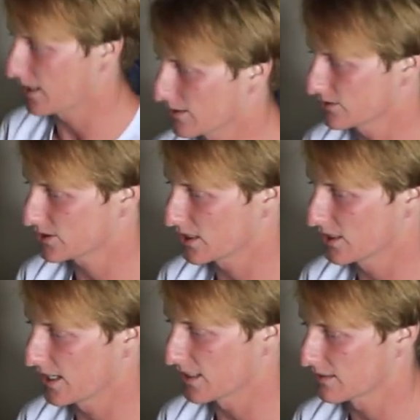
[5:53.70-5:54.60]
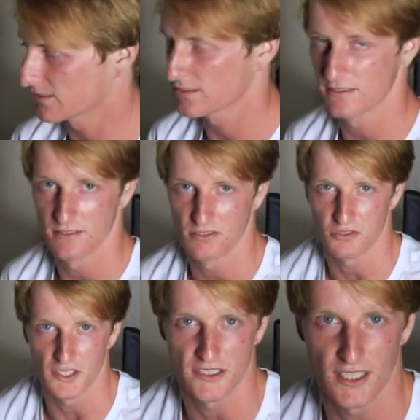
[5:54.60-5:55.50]
kinda just gonna like
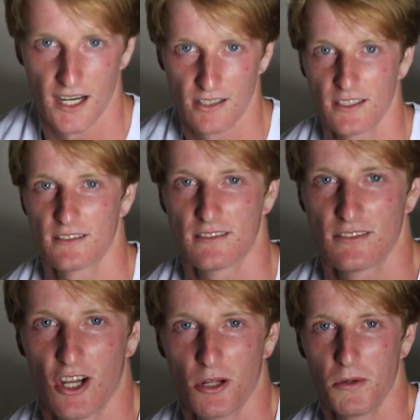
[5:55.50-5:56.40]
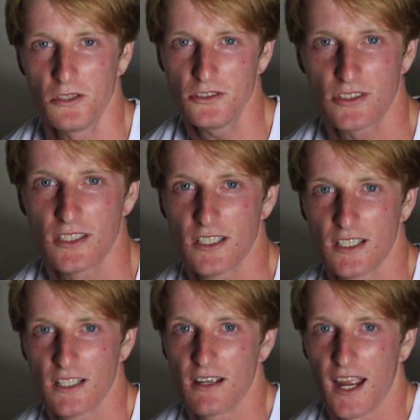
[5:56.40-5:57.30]
freestyle it almost,
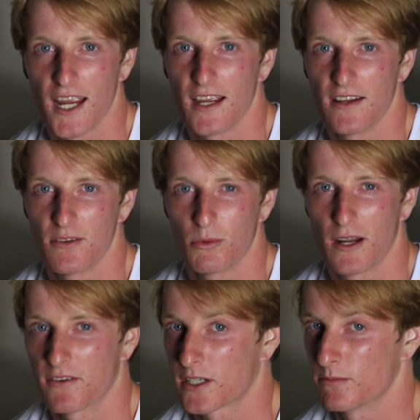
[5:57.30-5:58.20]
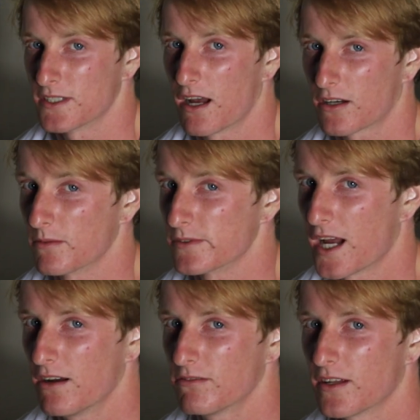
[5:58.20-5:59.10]
and whenever it comes out, comes
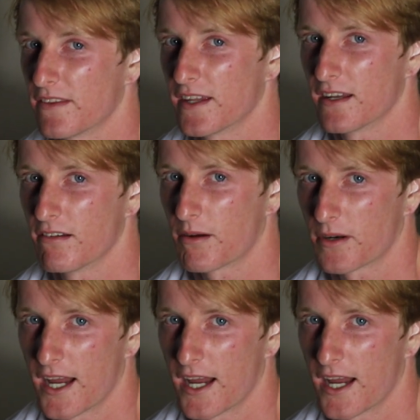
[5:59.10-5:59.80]
out, and then I'm gonna